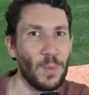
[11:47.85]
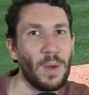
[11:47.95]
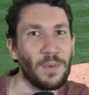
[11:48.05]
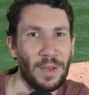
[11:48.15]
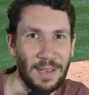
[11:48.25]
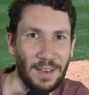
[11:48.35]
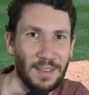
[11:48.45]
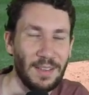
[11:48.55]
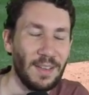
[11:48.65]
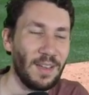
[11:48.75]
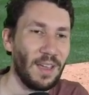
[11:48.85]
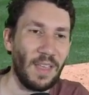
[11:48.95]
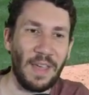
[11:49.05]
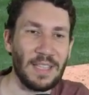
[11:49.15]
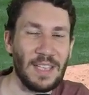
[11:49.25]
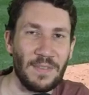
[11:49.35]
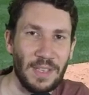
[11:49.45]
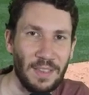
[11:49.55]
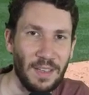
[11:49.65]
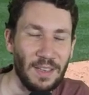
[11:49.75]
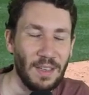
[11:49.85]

one-run inning, and that's everything.